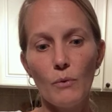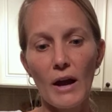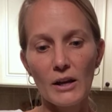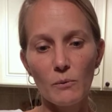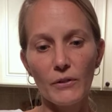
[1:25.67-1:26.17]

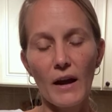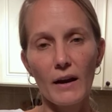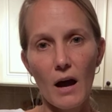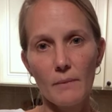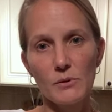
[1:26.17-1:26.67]
anyone that
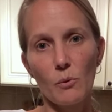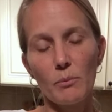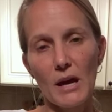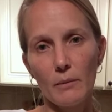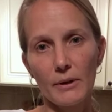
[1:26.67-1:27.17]
comes will be
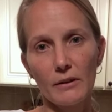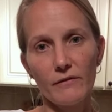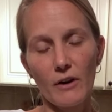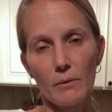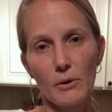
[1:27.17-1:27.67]
helping the
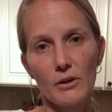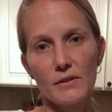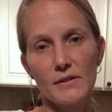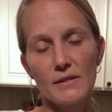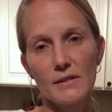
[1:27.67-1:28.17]

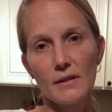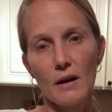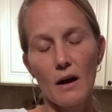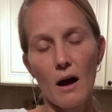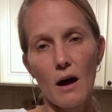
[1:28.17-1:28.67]
farmers
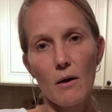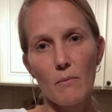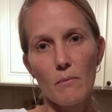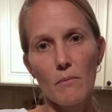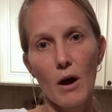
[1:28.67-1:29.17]

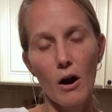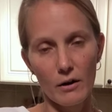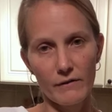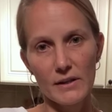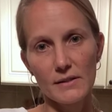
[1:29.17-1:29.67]
um,
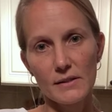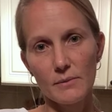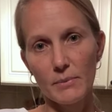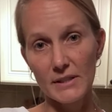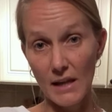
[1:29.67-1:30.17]
harvest
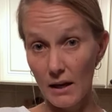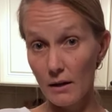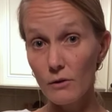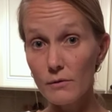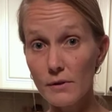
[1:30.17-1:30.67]

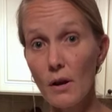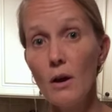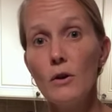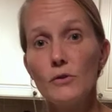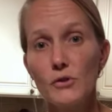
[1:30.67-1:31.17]
potatoes.
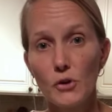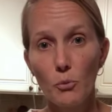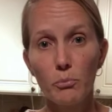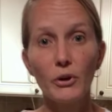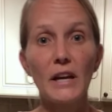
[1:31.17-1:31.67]
So
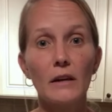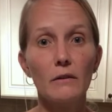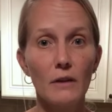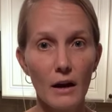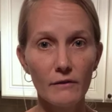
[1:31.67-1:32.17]
bring
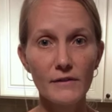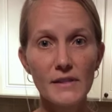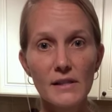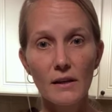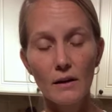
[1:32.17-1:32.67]

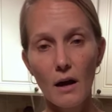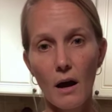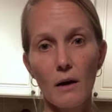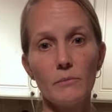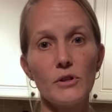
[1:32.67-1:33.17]
gloves
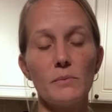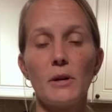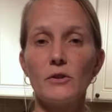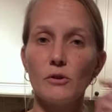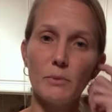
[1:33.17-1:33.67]
um, just
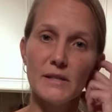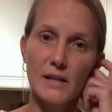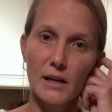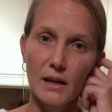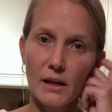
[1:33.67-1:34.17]
because you'll be
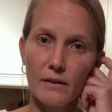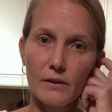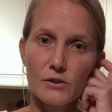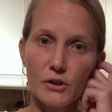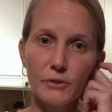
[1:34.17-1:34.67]
digging in the
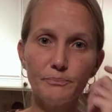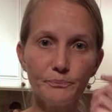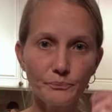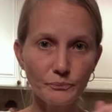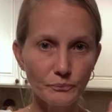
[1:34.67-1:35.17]
dirt
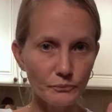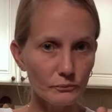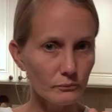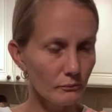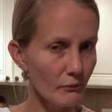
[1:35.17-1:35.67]

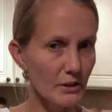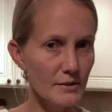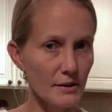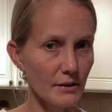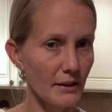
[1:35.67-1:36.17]

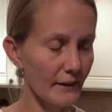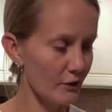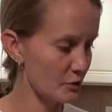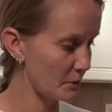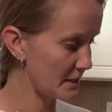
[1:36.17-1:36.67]
to get
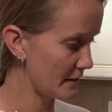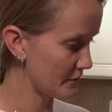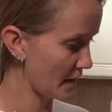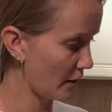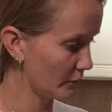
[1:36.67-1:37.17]
those
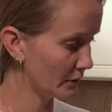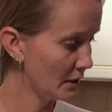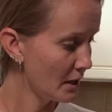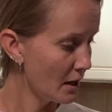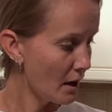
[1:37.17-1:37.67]
potatoes out.
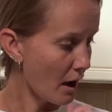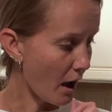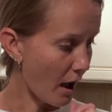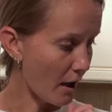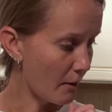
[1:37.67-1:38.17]

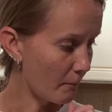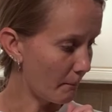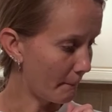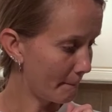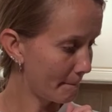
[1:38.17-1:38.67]
Um,